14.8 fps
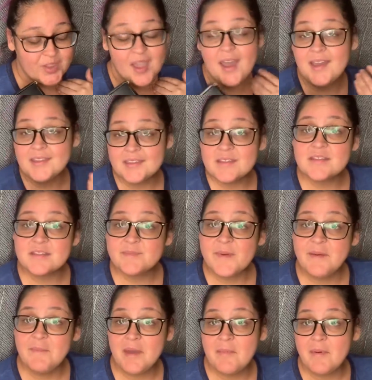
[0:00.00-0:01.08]
I did
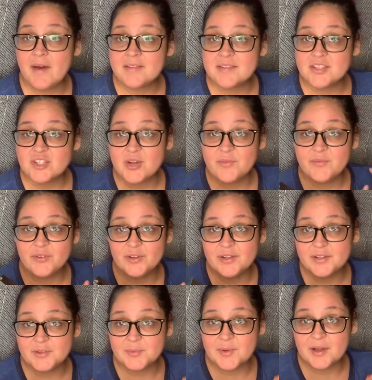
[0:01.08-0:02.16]
suspend my Boxycharm for a
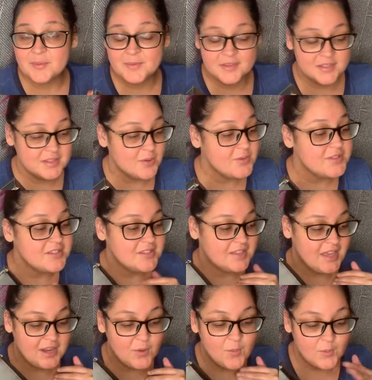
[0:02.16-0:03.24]
little while because I was just
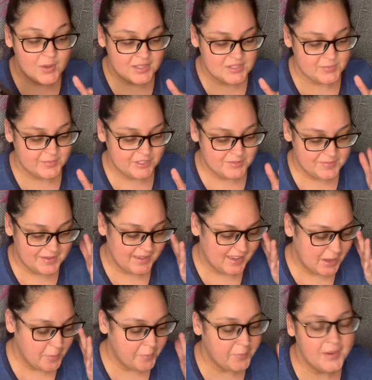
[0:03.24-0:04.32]
getting way too much
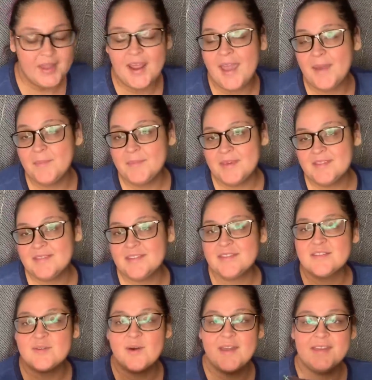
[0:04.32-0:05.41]
makeup, but I missed it,
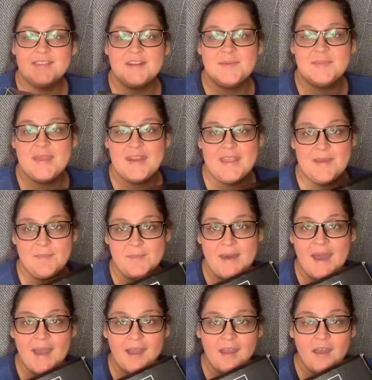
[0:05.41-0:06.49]
so I ended up getting it
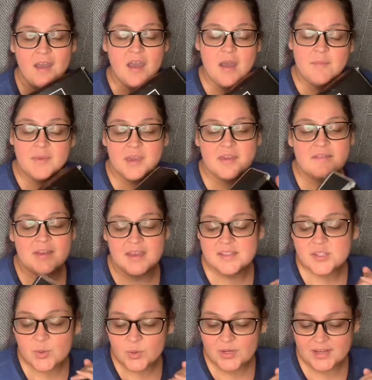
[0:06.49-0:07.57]
back because I
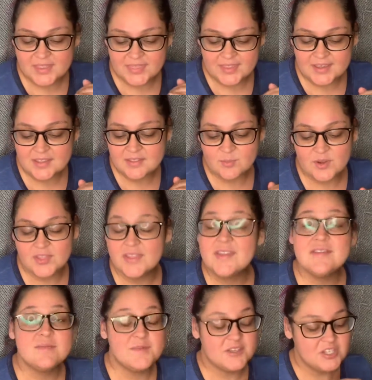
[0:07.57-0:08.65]
totally think it's worth it,
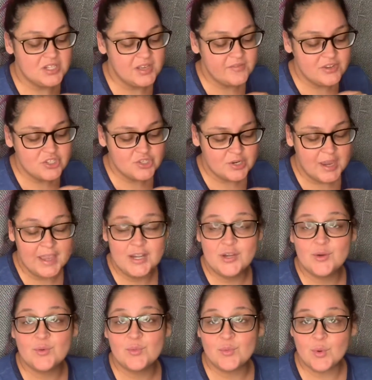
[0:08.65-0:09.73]
especially if you're trying to
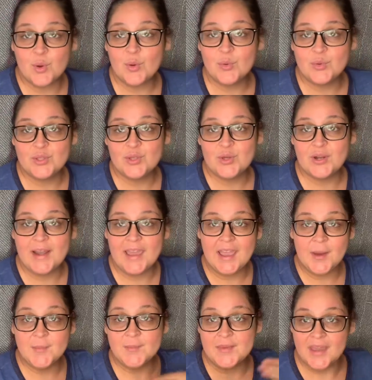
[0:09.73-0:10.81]
grow your
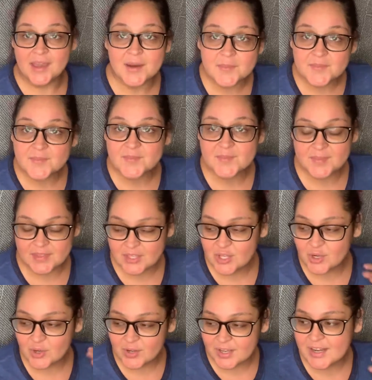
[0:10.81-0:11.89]
like makeup,
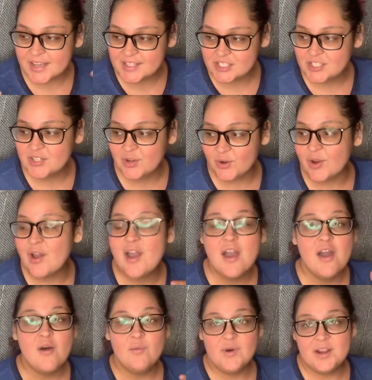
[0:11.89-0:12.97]
collection or
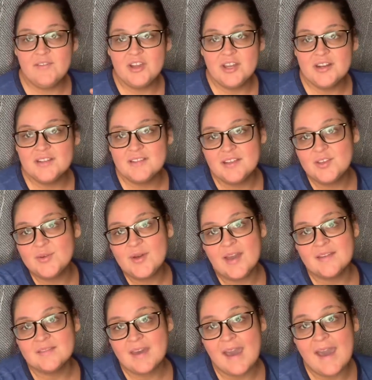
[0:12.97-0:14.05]
whatever it is that you
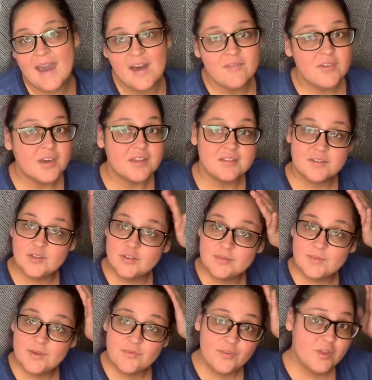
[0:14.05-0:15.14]
guys have. Excuse
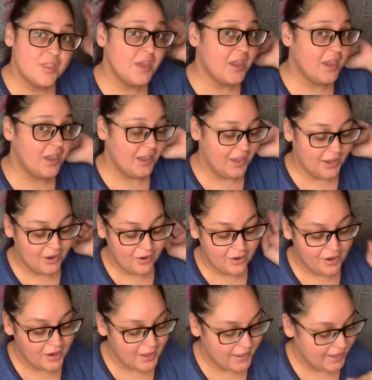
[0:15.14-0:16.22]
me for the
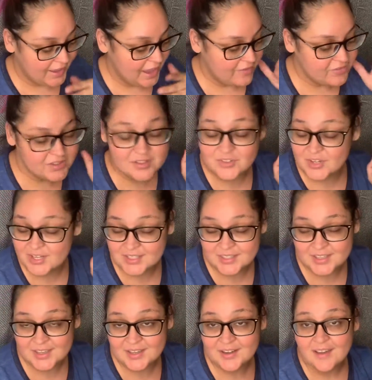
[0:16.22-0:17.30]
hair. I haven't straightened
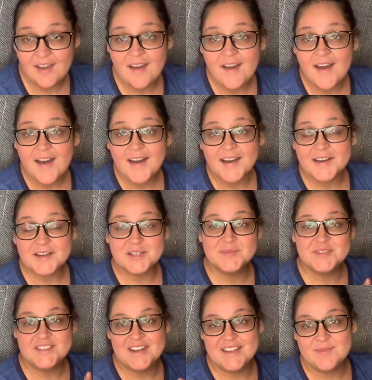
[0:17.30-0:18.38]
it.
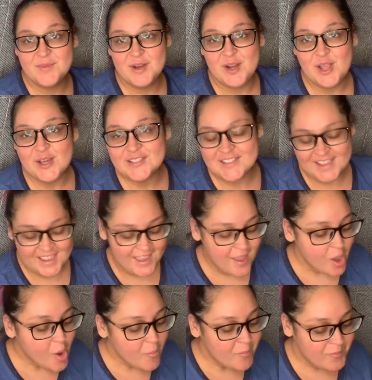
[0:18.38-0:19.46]
Today's been a long day.
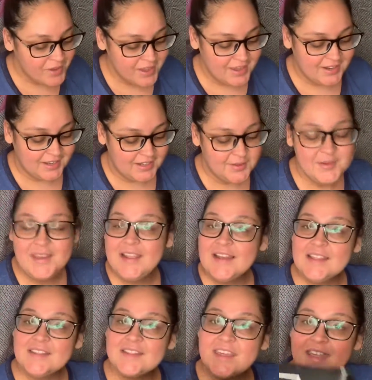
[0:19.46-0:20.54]
But anyway,
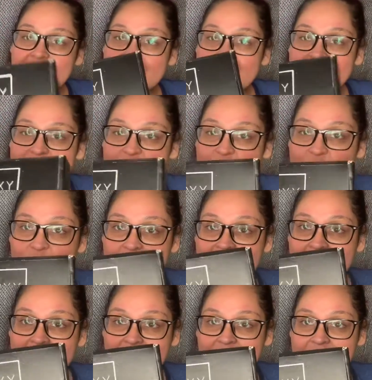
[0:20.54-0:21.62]
let's get into
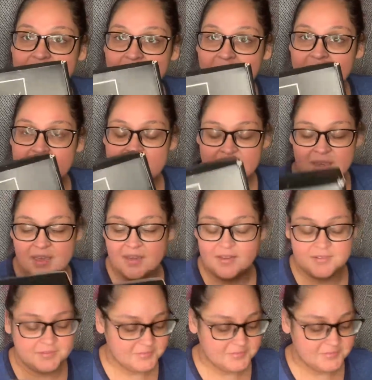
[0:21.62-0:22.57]
the unboxing.